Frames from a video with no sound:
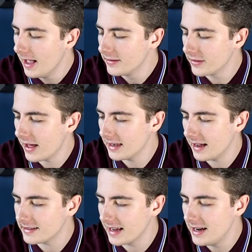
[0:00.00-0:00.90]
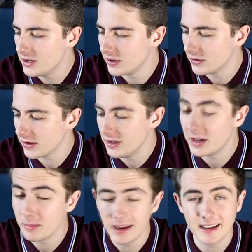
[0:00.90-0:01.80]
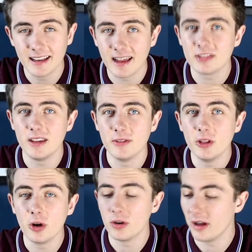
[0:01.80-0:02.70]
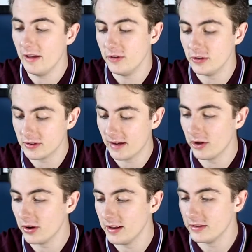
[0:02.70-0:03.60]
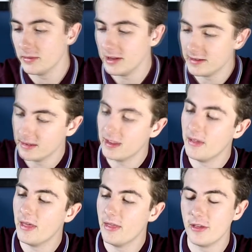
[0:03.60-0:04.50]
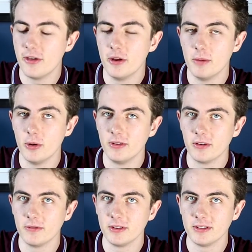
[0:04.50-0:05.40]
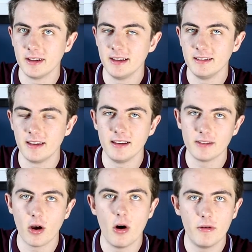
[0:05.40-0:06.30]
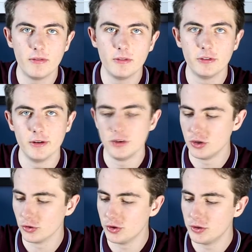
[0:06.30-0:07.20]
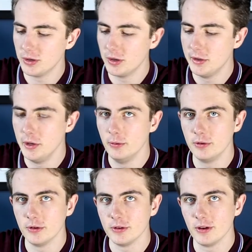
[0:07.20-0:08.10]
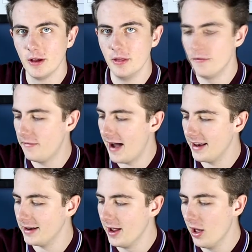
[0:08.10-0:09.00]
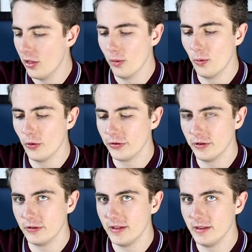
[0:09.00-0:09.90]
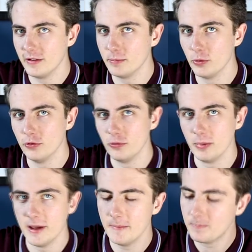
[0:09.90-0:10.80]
So that lasts ages, and you can make it last even longer if you just have it on intermittent. And then the third mode is obviously, it's off. So it just uses the fan and the water that's in this sponge bit.